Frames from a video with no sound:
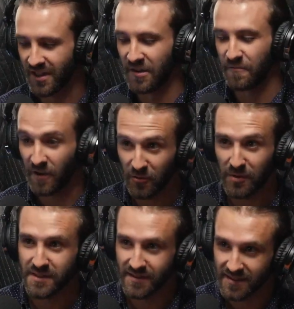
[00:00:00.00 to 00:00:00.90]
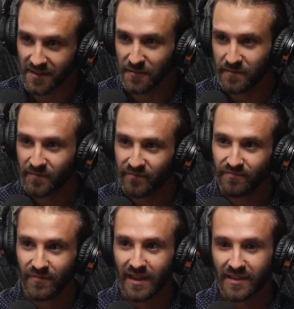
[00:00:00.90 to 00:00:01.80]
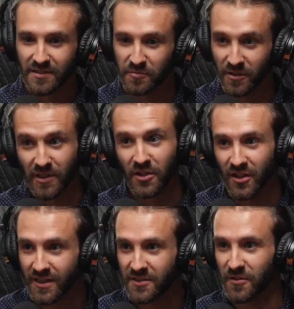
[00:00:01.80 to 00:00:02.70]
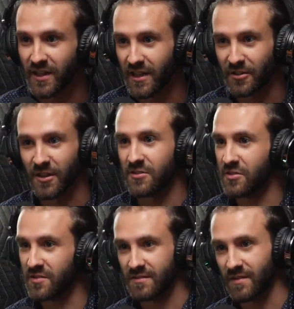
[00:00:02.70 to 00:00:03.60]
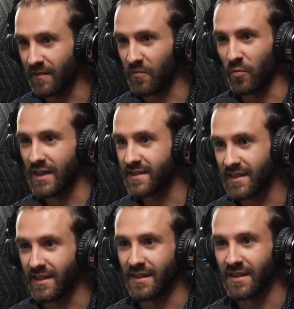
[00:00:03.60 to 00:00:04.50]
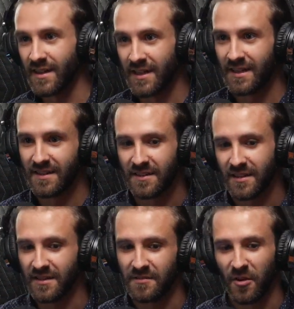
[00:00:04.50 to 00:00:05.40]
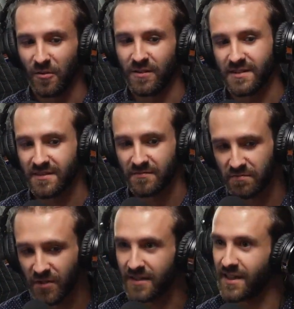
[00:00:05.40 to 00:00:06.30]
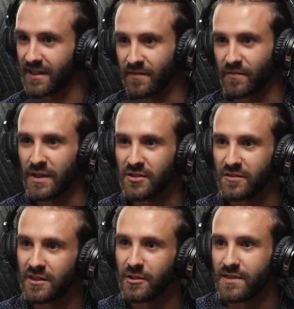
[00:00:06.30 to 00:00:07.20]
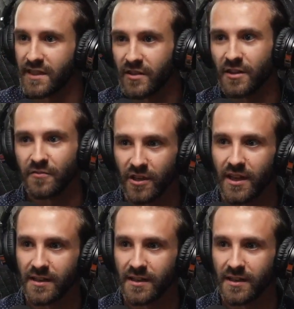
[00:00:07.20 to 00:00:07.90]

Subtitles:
follow-up system is really good so that you're not just kind of wasting all this contact information that you're receiving on the front end.